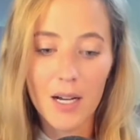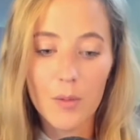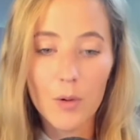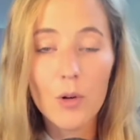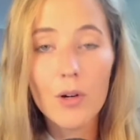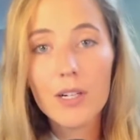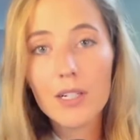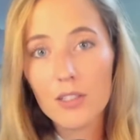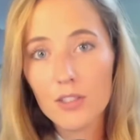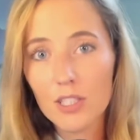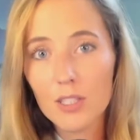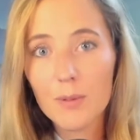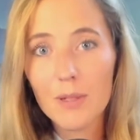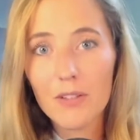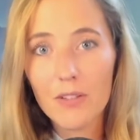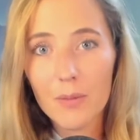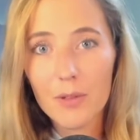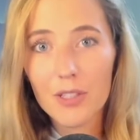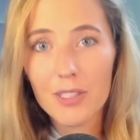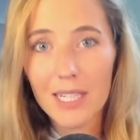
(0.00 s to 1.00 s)
Or it could just be
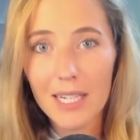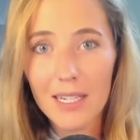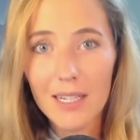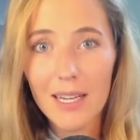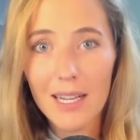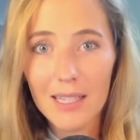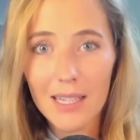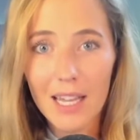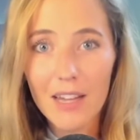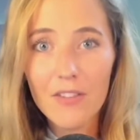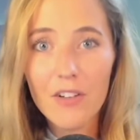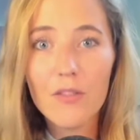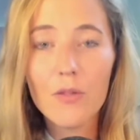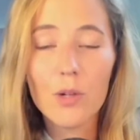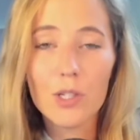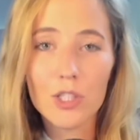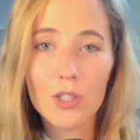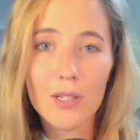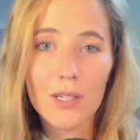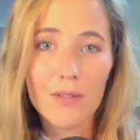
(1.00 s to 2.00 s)
from your day-to-day life of
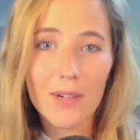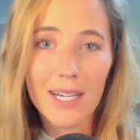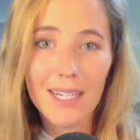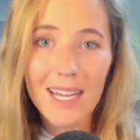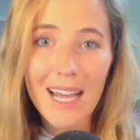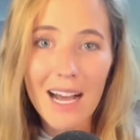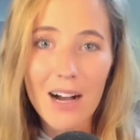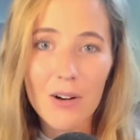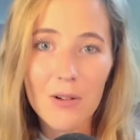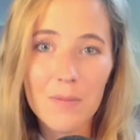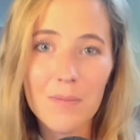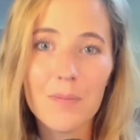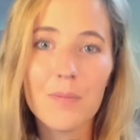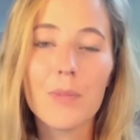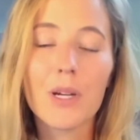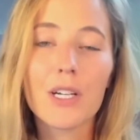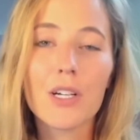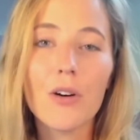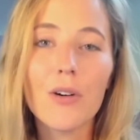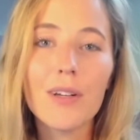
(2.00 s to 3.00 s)
what you're in right now.
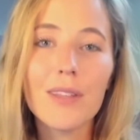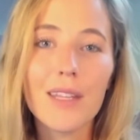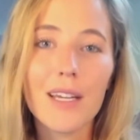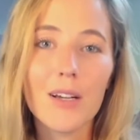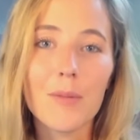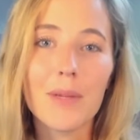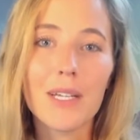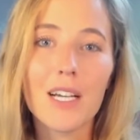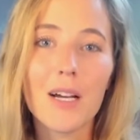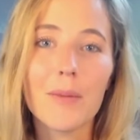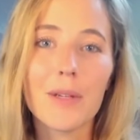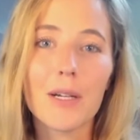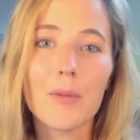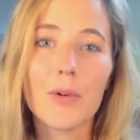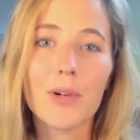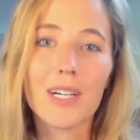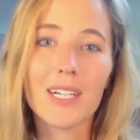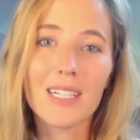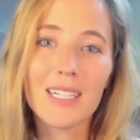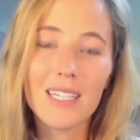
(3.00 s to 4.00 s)
But going there and becoming a
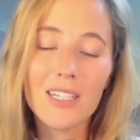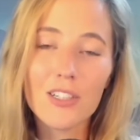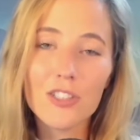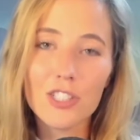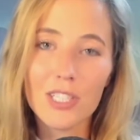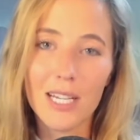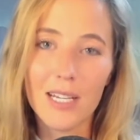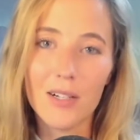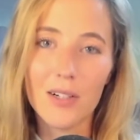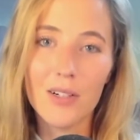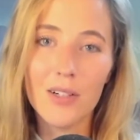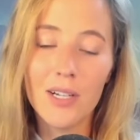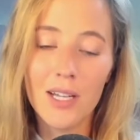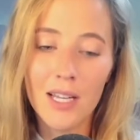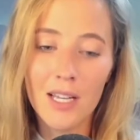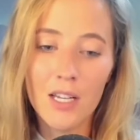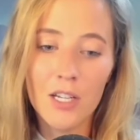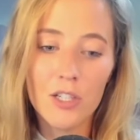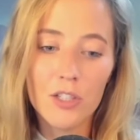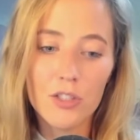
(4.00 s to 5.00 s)
more clear channel
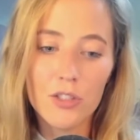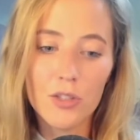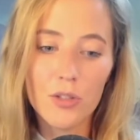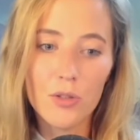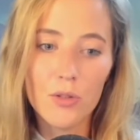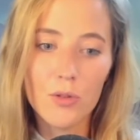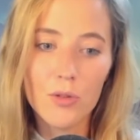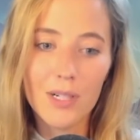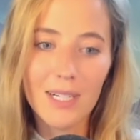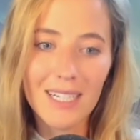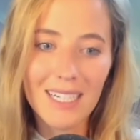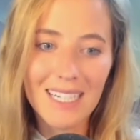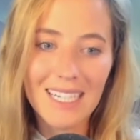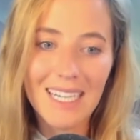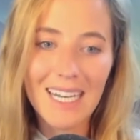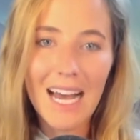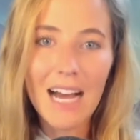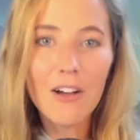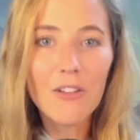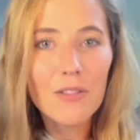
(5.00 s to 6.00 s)
to
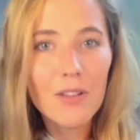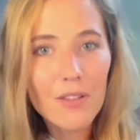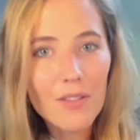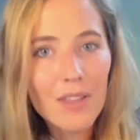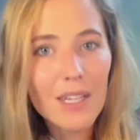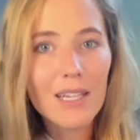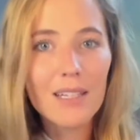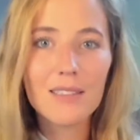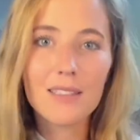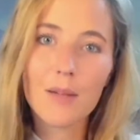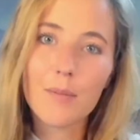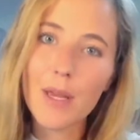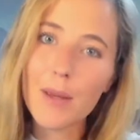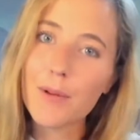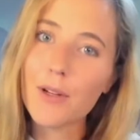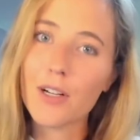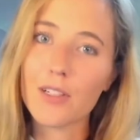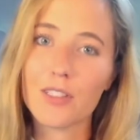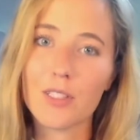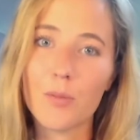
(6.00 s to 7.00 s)
get out the things that
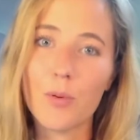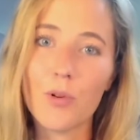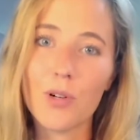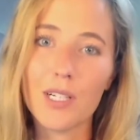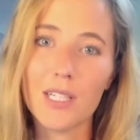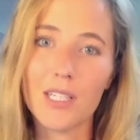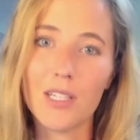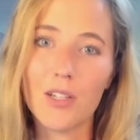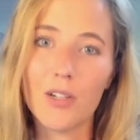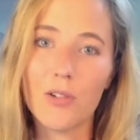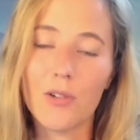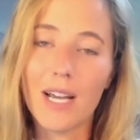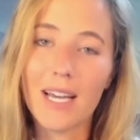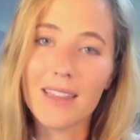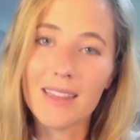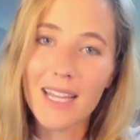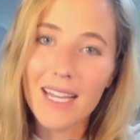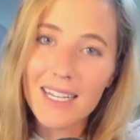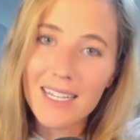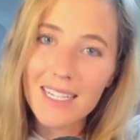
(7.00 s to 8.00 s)
maybe aren't supporting you
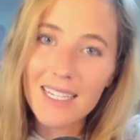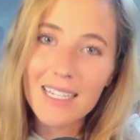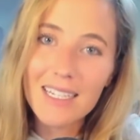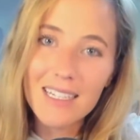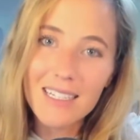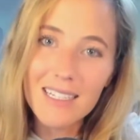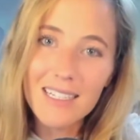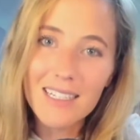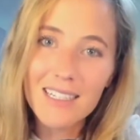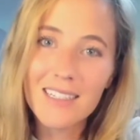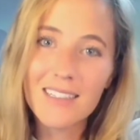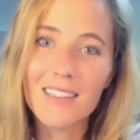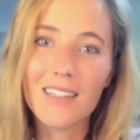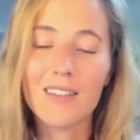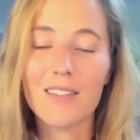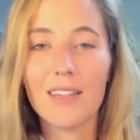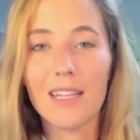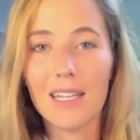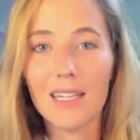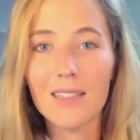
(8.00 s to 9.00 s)
and let in the
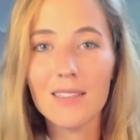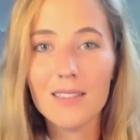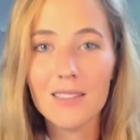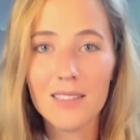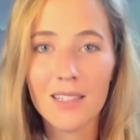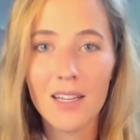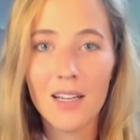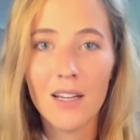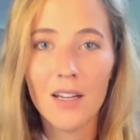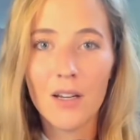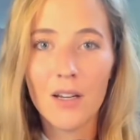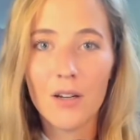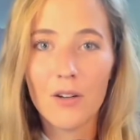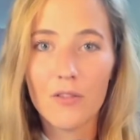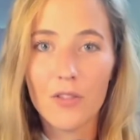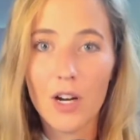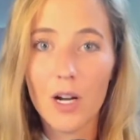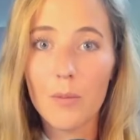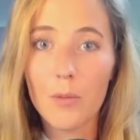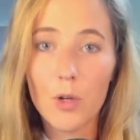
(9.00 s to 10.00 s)
things
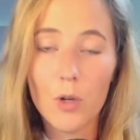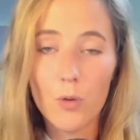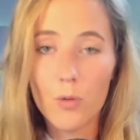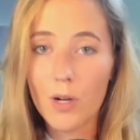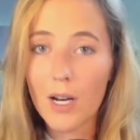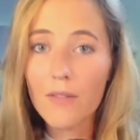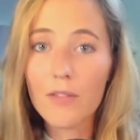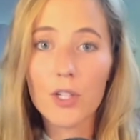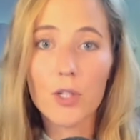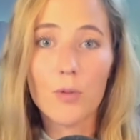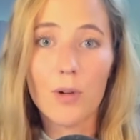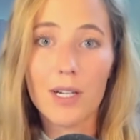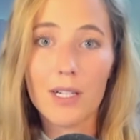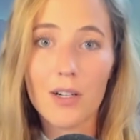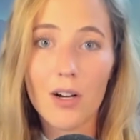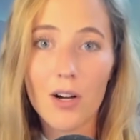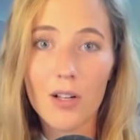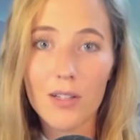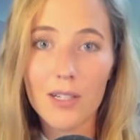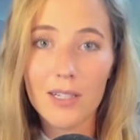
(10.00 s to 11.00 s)
from whoever you want to
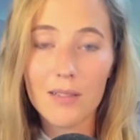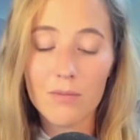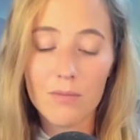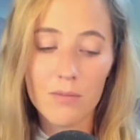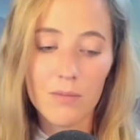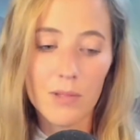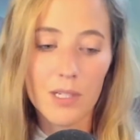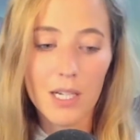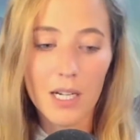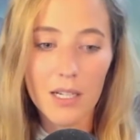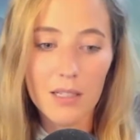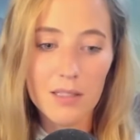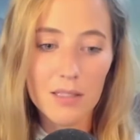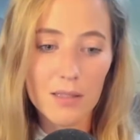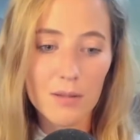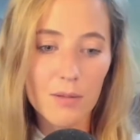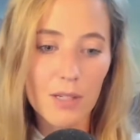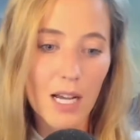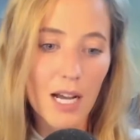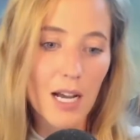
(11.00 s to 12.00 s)
call it,
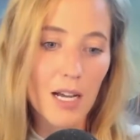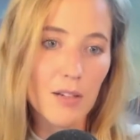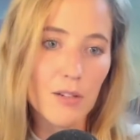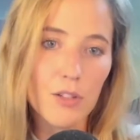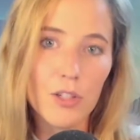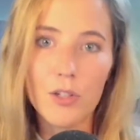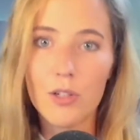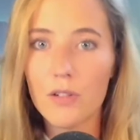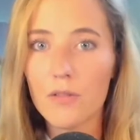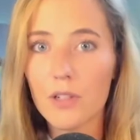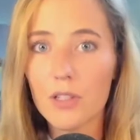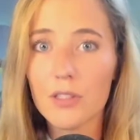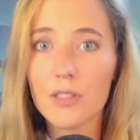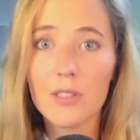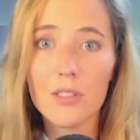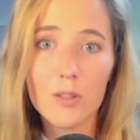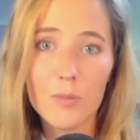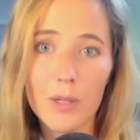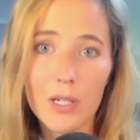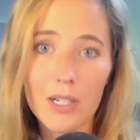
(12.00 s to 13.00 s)
Gus, God, universe,
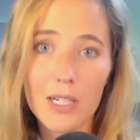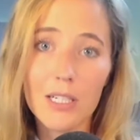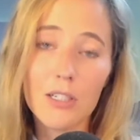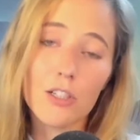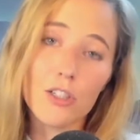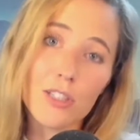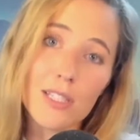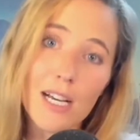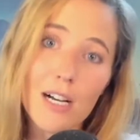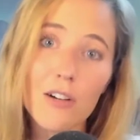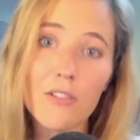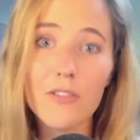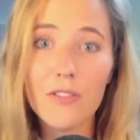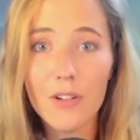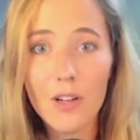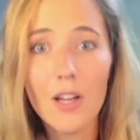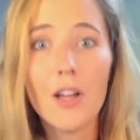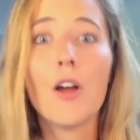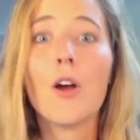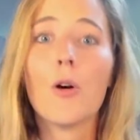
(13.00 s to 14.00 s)
spirit, yourself,
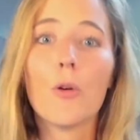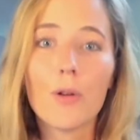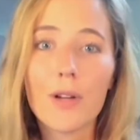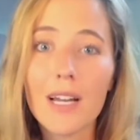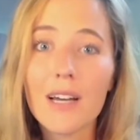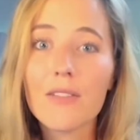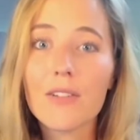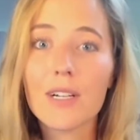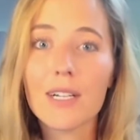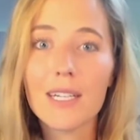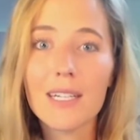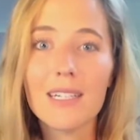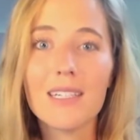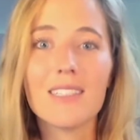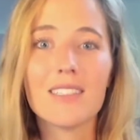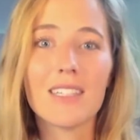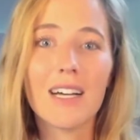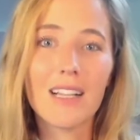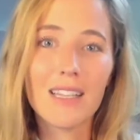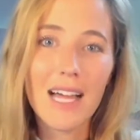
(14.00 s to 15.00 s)
whatever it
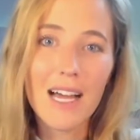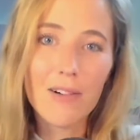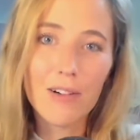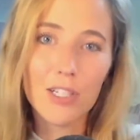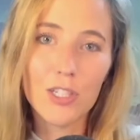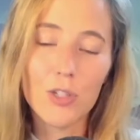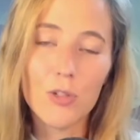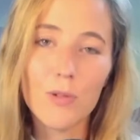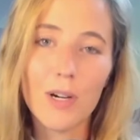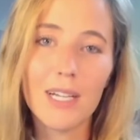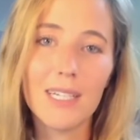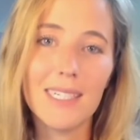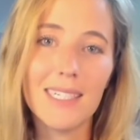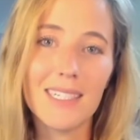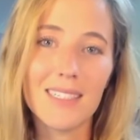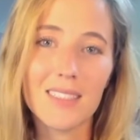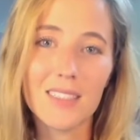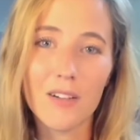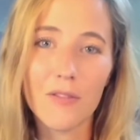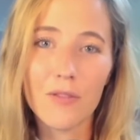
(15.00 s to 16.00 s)
is, allowing new
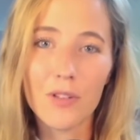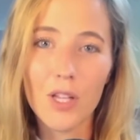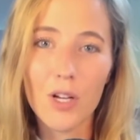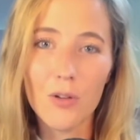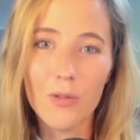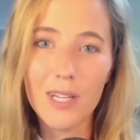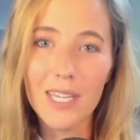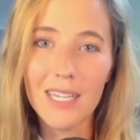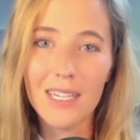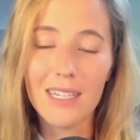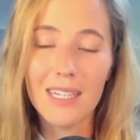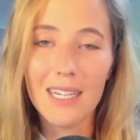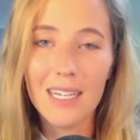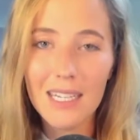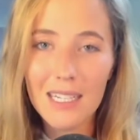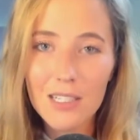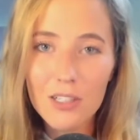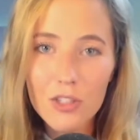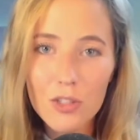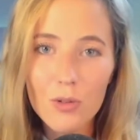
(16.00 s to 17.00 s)
ideas to flow
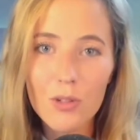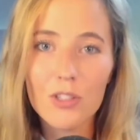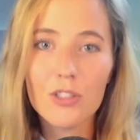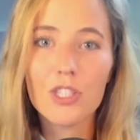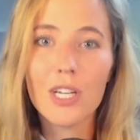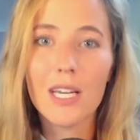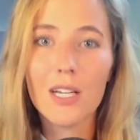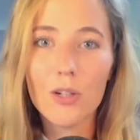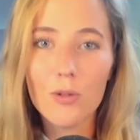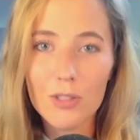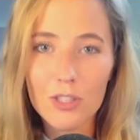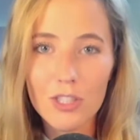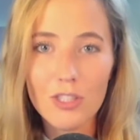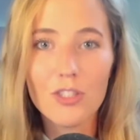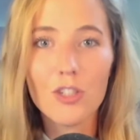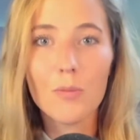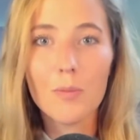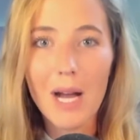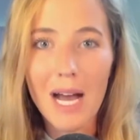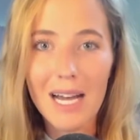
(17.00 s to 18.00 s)
into a channel, which is
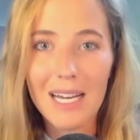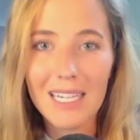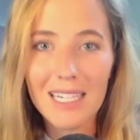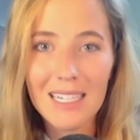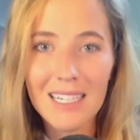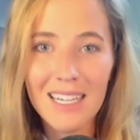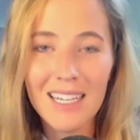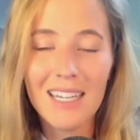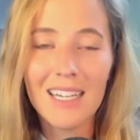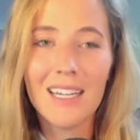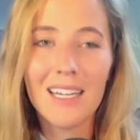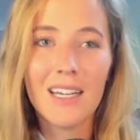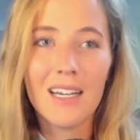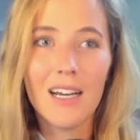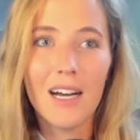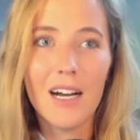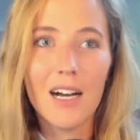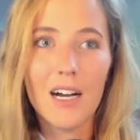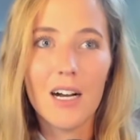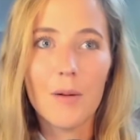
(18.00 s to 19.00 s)
your body,
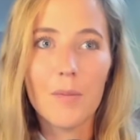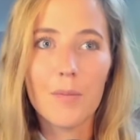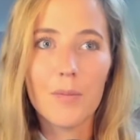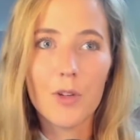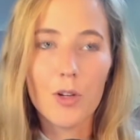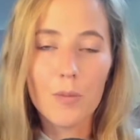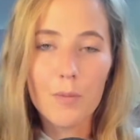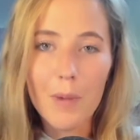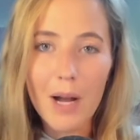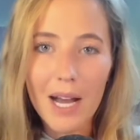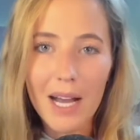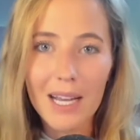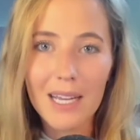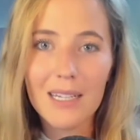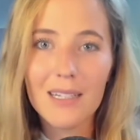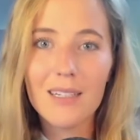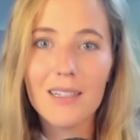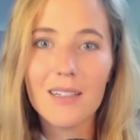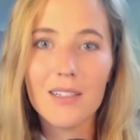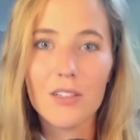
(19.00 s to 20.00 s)
your
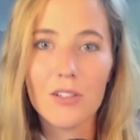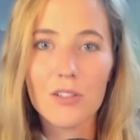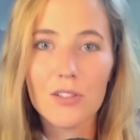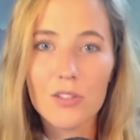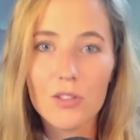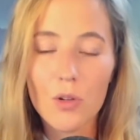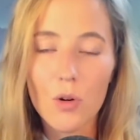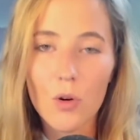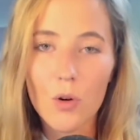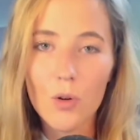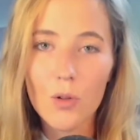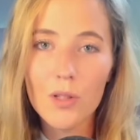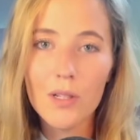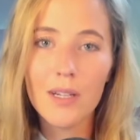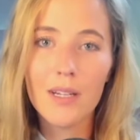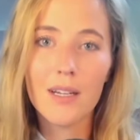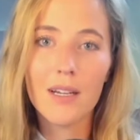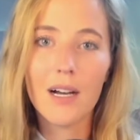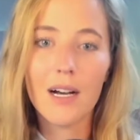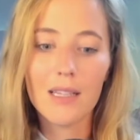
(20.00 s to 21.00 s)
mind, your soul,
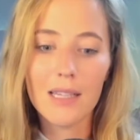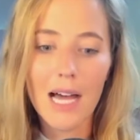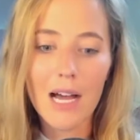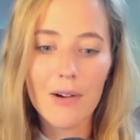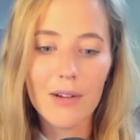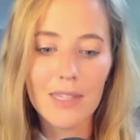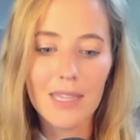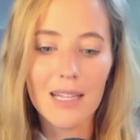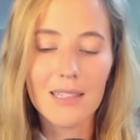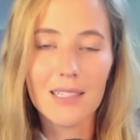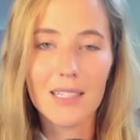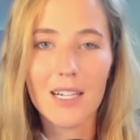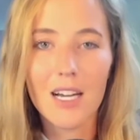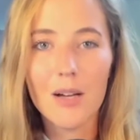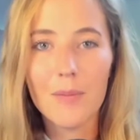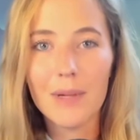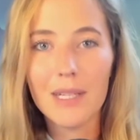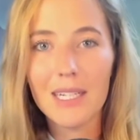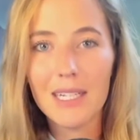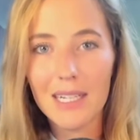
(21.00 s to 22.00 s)
allowing that to
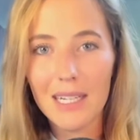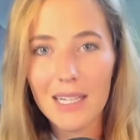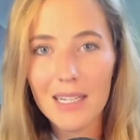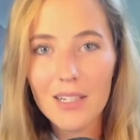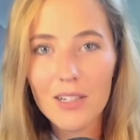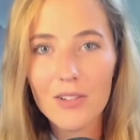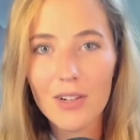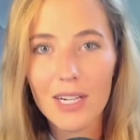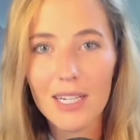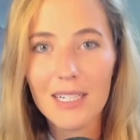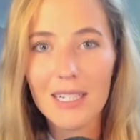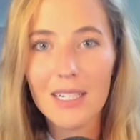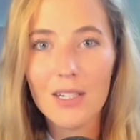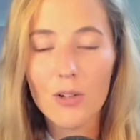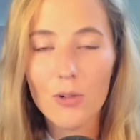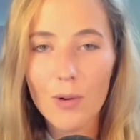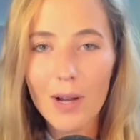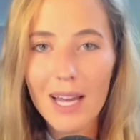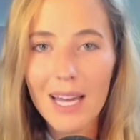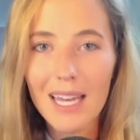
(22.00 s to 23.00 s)
come in and integrate in
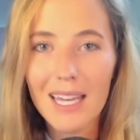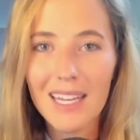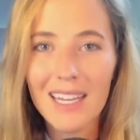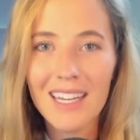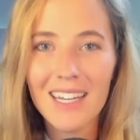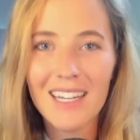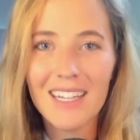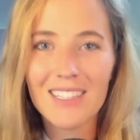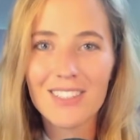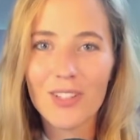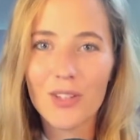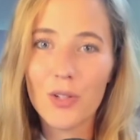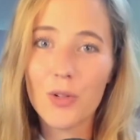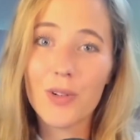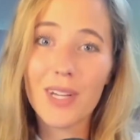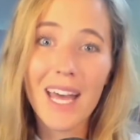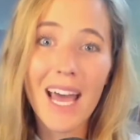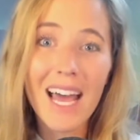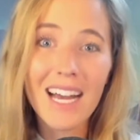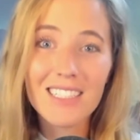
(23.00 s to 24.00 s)
a way so that you
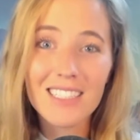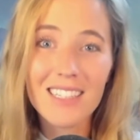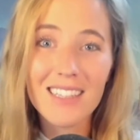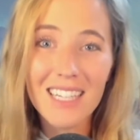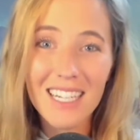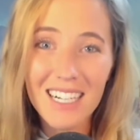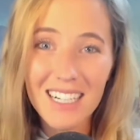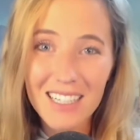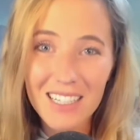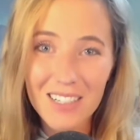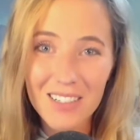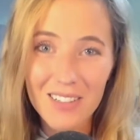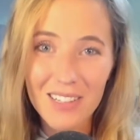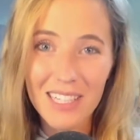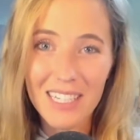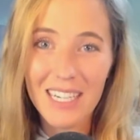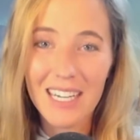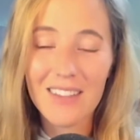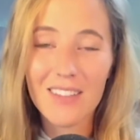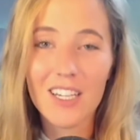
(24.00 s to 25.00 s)
can actually think
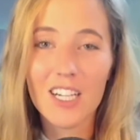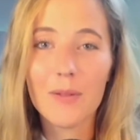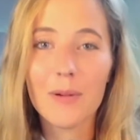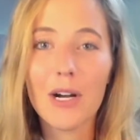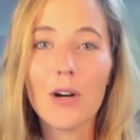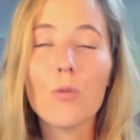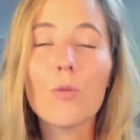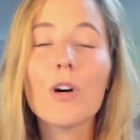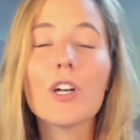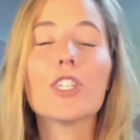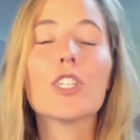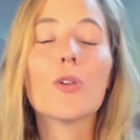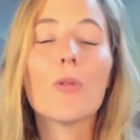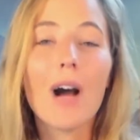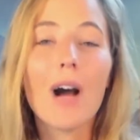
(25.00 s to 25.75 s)
clearly and think about, what do